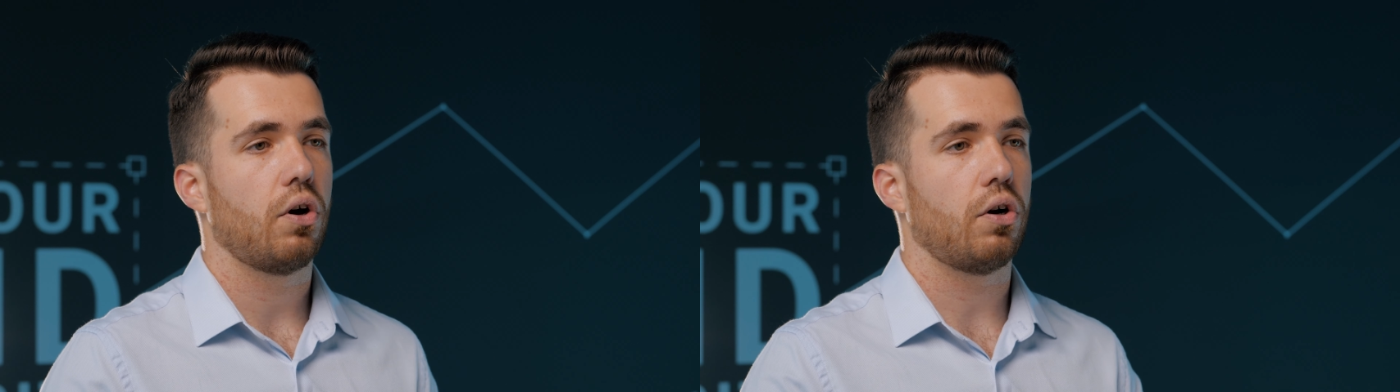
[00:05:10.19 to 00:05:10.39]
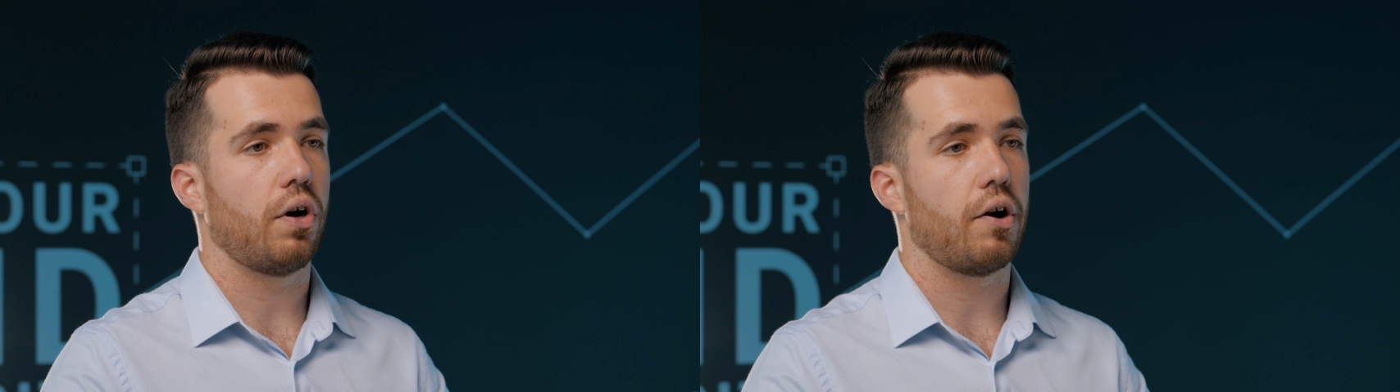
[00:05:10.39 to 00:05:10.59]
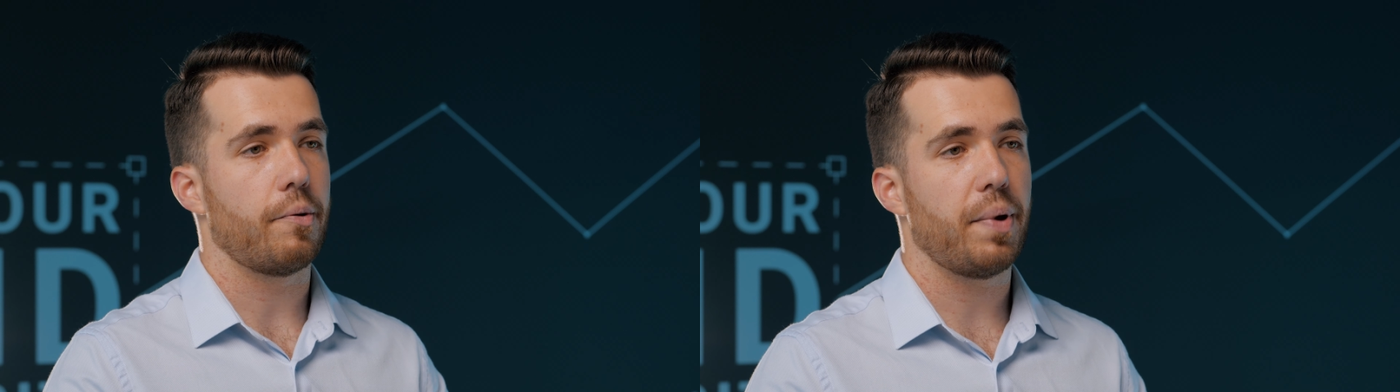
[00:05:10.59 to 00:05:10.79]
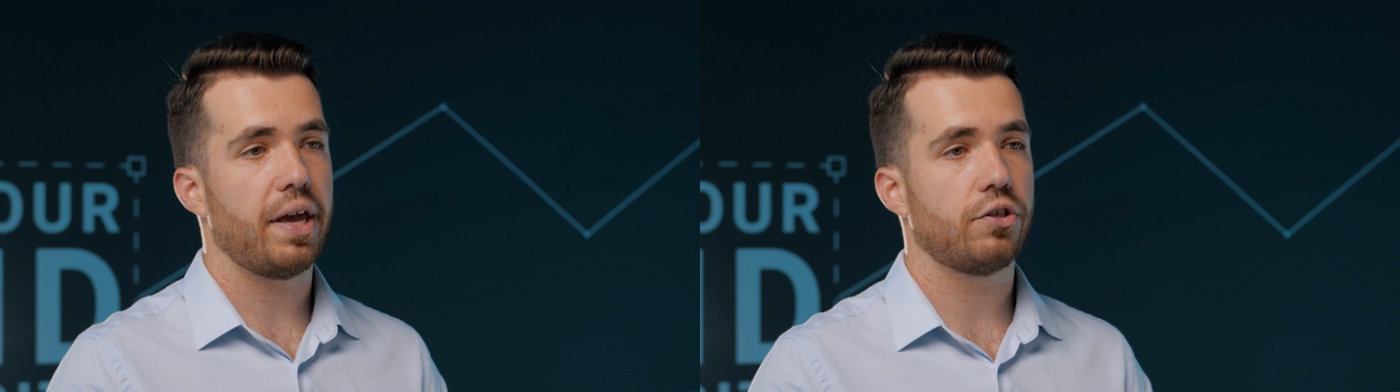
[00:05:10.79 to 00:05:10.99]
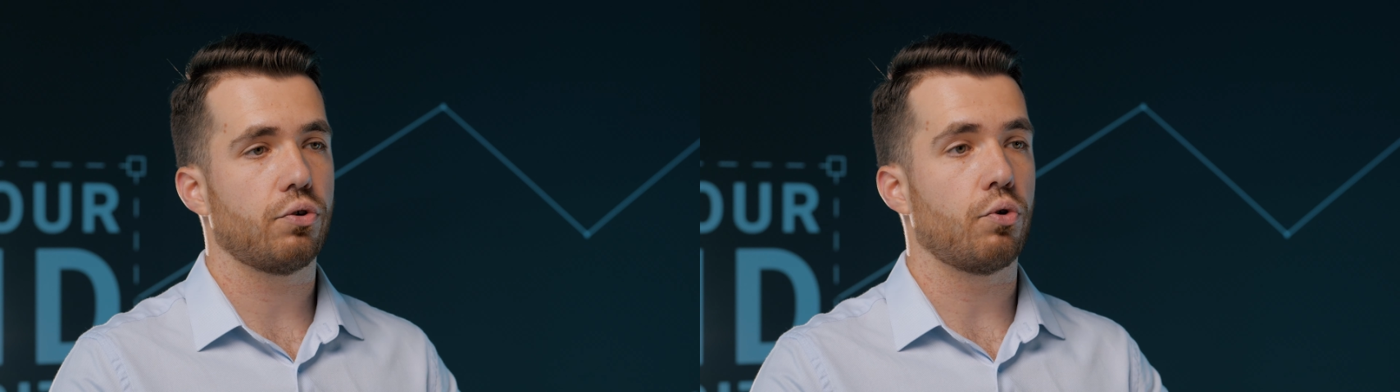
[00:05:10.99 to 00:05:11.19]
on our
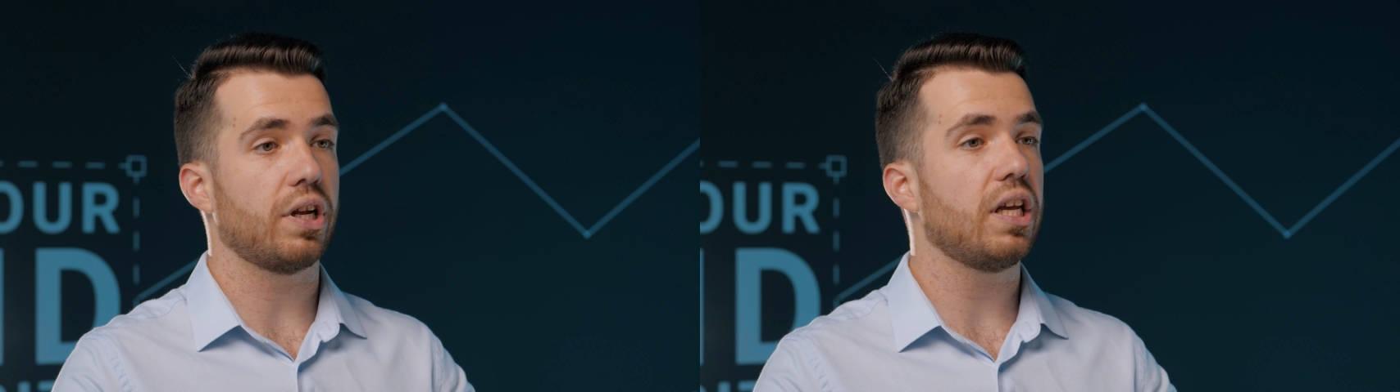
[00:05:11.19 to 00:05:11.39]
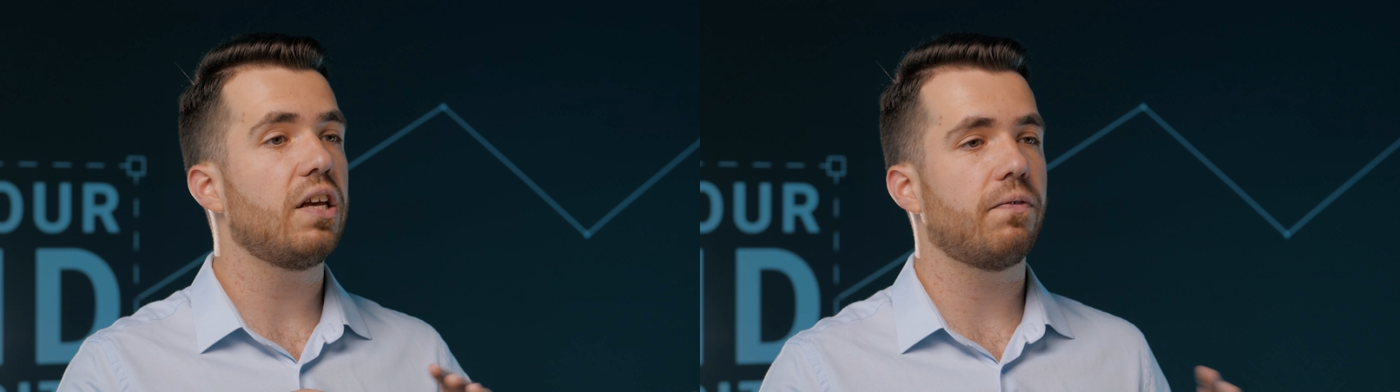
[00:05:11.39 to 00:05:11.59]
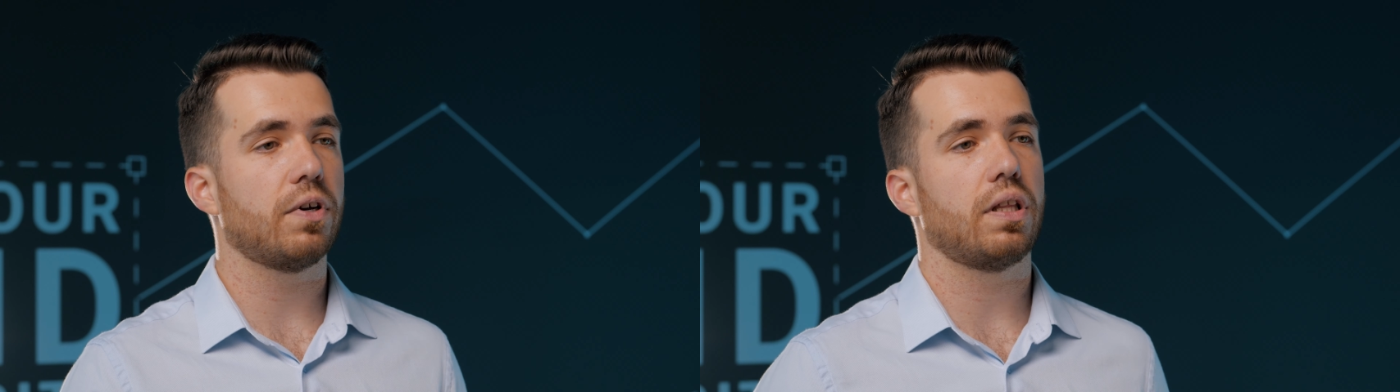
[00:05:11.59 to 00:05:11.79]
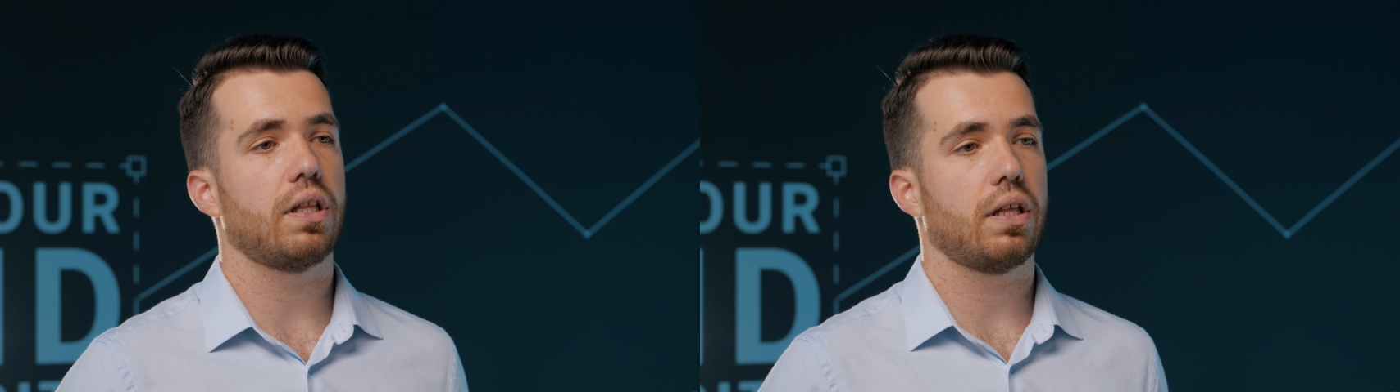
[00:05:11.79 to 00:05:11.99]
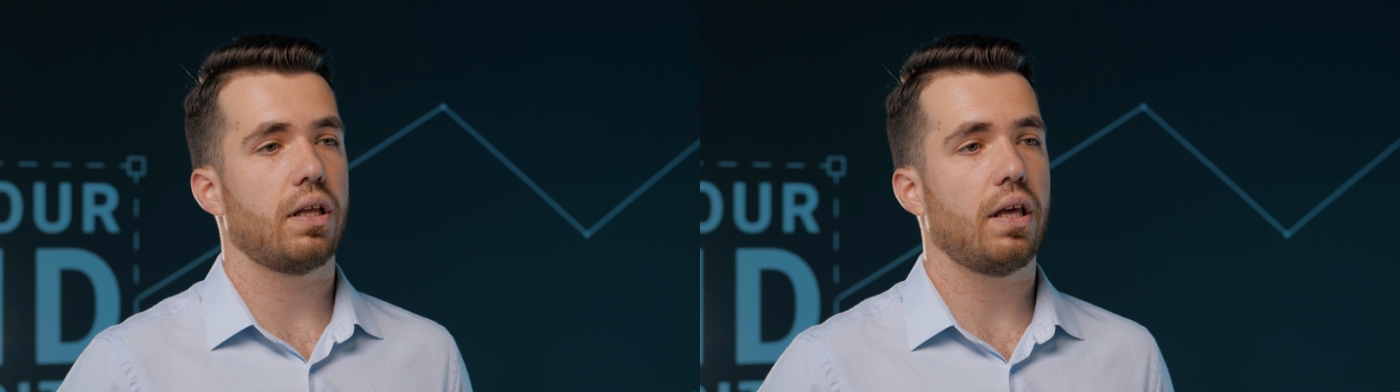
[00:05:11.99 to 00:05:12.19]
page or even
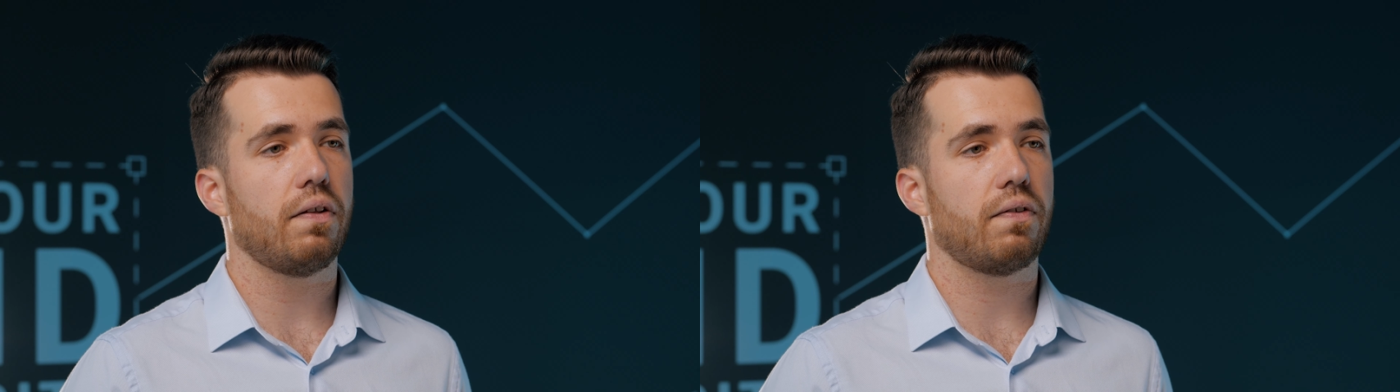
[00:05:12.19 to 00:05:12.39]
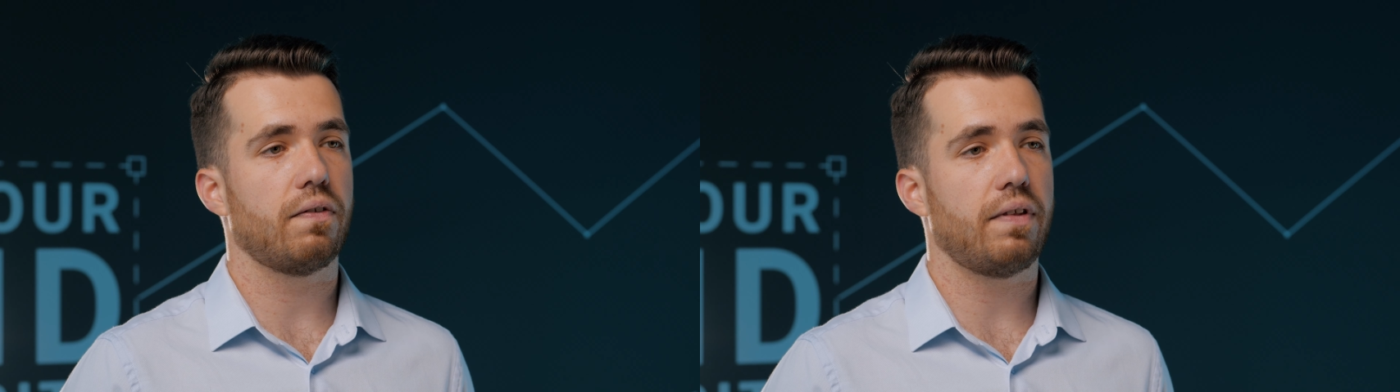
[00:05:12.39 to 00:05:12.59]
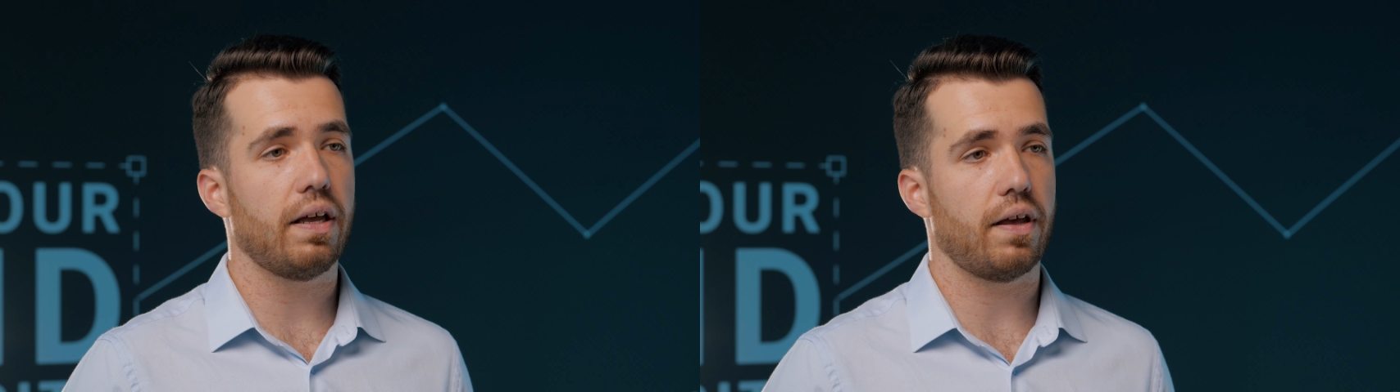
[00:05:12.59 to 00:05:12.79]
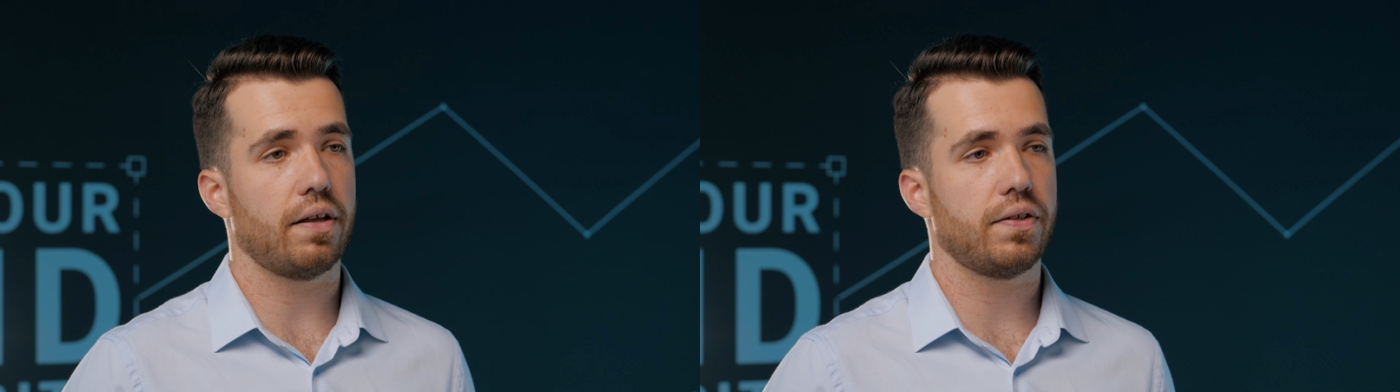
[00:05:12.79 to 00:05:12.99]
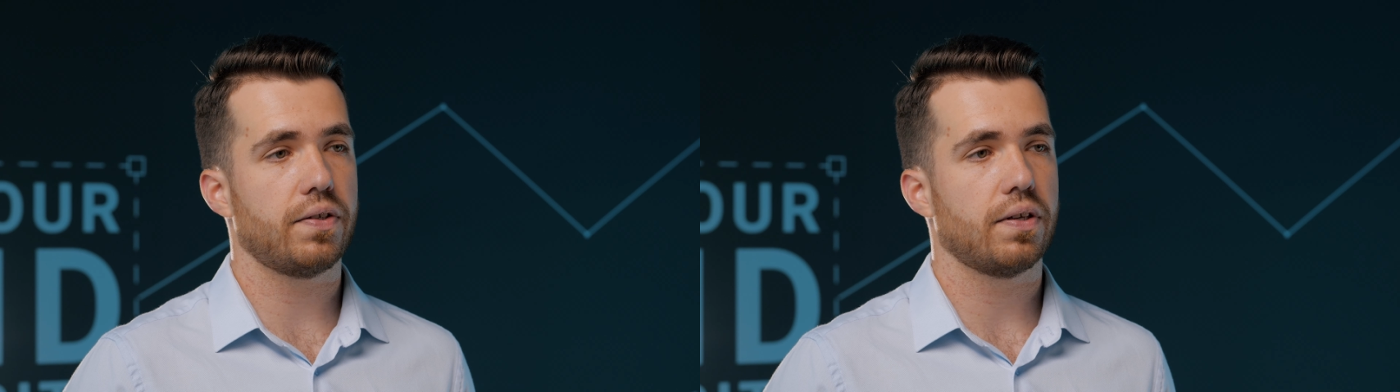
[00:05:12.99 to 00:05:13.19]
hit dead
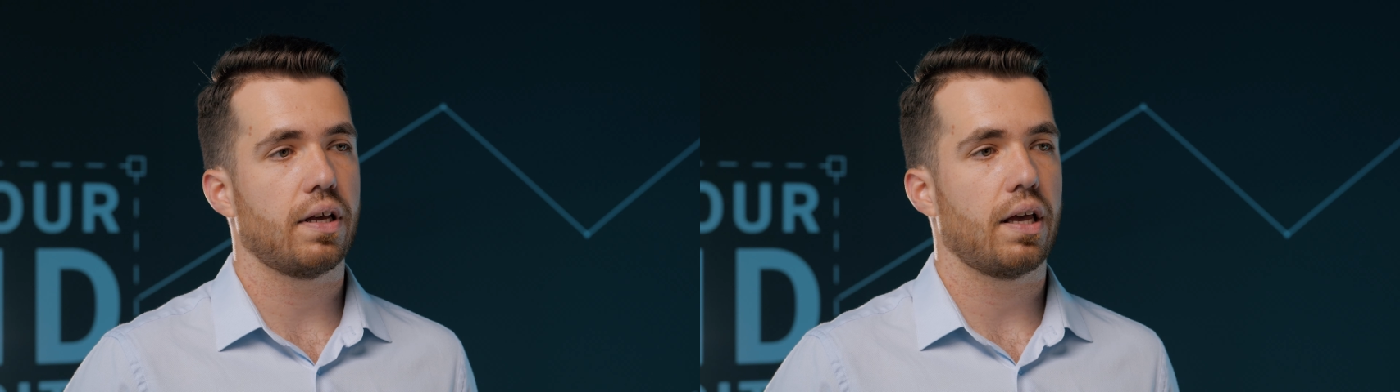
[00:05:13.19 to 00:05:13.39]
ends,